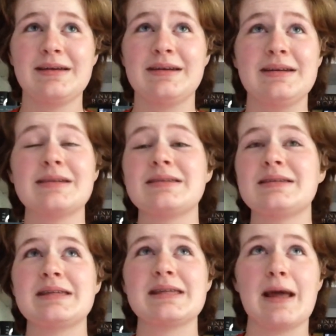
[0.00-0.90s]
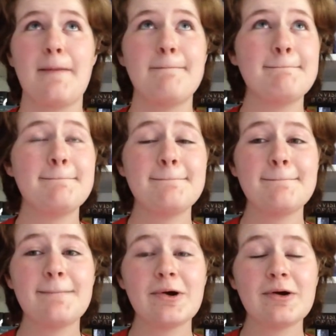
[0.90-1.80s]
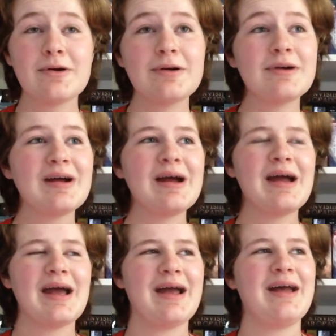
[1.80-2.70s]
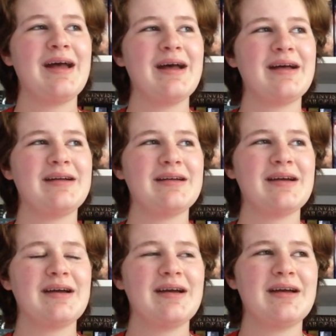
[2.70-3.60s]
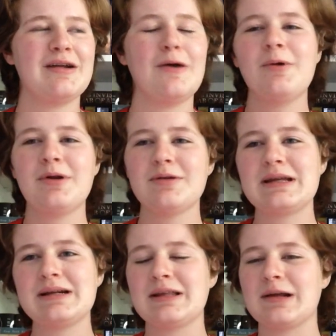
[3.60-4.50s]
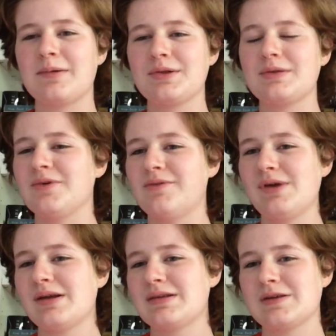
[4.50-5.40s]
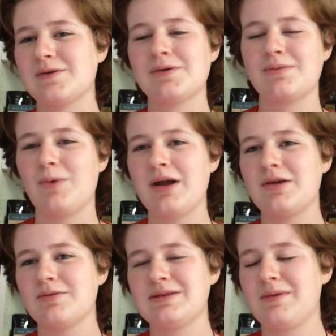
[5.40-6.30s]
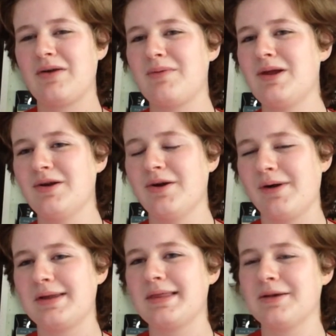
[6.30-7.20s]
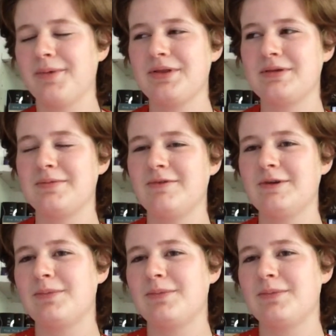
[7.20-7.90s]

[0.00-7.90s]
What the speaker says: December, and no one knows anything about this movie, so why do you expect me to know anything about this movie?